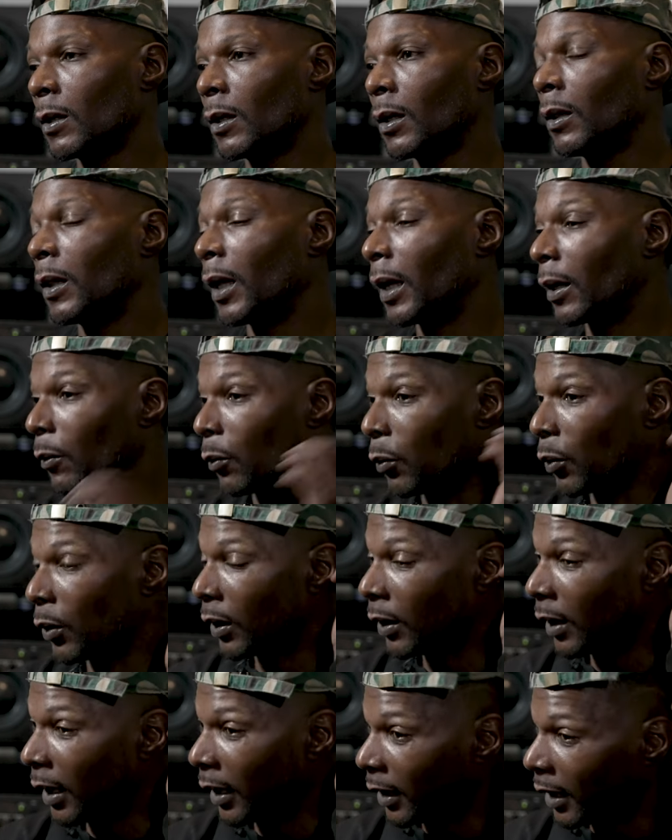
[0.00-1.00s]
The
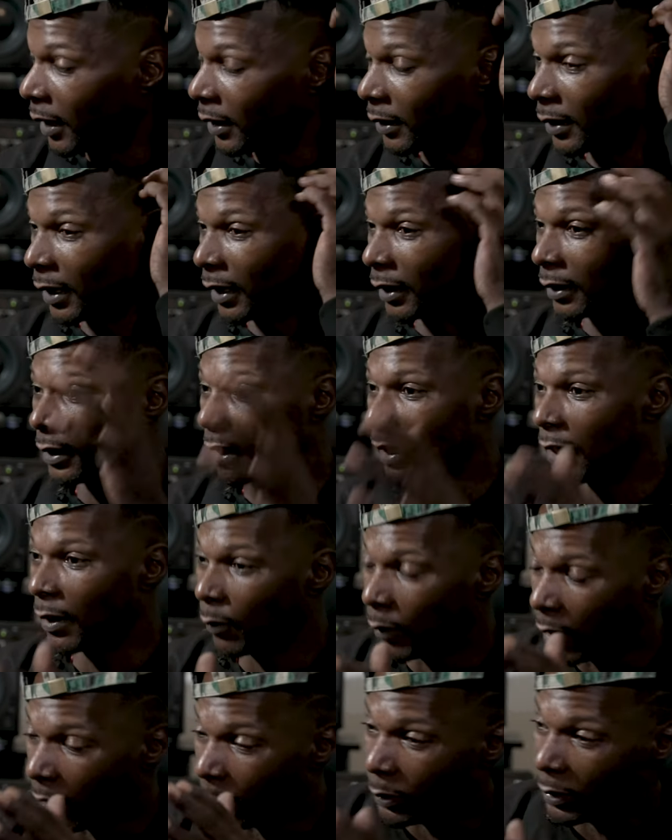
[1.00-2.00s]
NYPD,
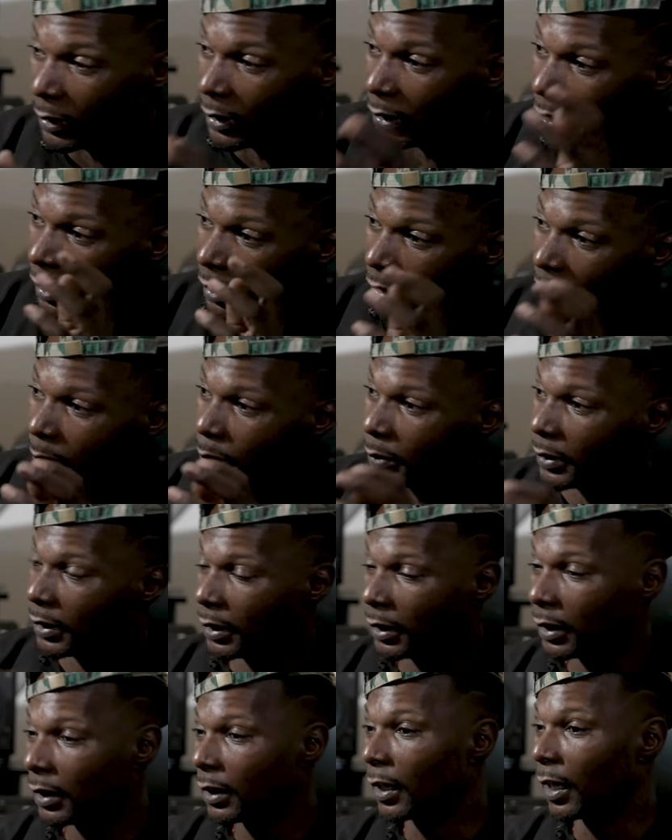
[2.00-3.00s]

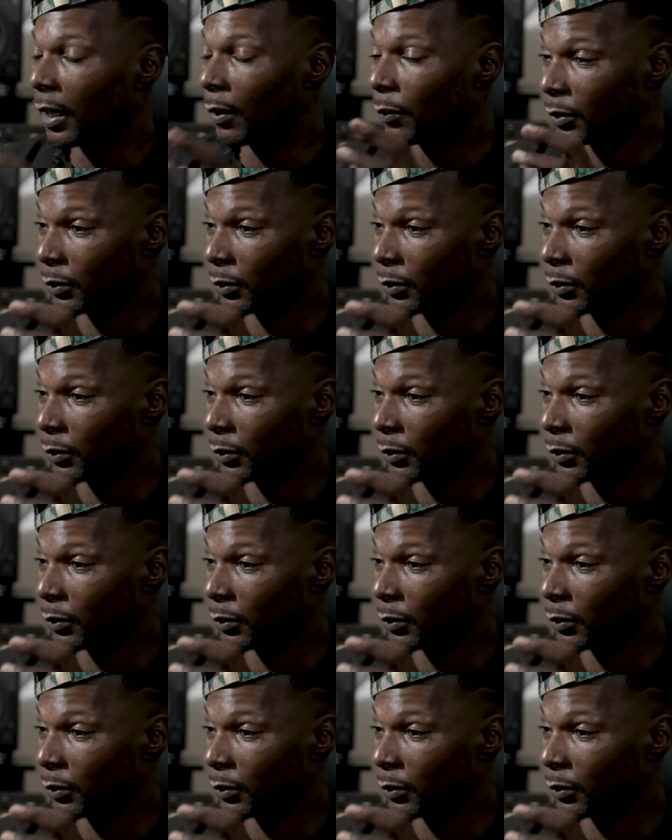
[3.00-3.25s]
LAPD, I